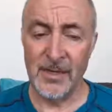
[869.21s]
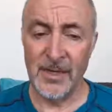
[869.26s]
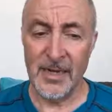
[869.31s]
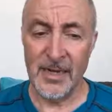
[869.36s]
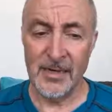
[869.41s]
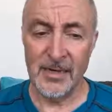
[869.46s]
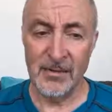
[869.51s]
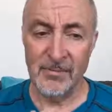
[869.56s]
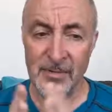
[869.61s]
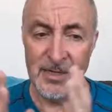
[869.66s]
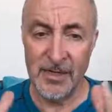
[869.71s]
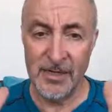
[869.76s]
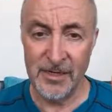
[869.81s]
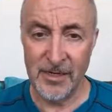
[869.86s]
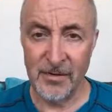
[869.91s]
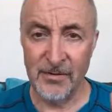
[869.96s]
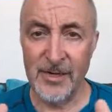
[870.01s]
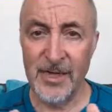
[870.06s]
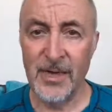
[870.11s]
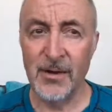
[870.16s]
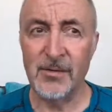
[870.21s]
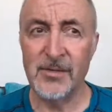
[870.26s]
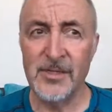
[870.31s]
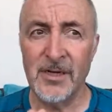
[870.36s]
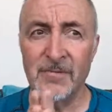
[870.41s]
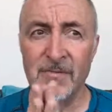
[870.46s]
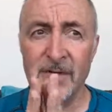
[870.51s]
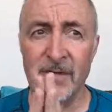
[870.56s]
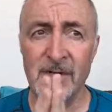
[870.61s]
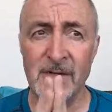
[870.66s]
and I'm going to let you know now, is
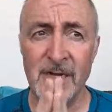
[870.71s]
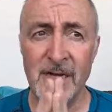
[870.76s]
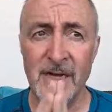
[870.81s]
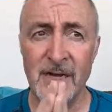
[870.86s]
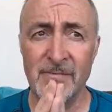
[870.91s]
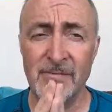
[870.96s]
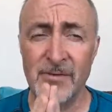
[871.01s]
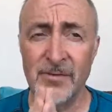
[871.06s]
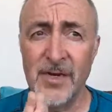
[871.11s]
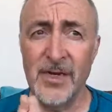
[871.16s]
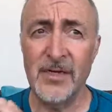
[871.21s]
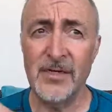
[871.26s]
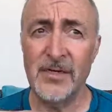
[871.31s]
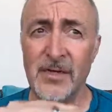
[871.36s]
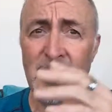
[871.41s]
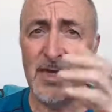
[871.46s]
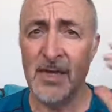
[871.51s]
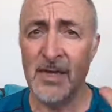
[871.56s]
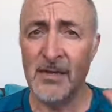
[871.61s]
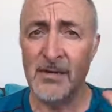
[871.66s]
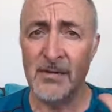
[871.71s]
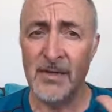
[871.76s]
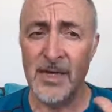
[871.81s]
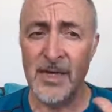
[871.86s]
I've got I've created a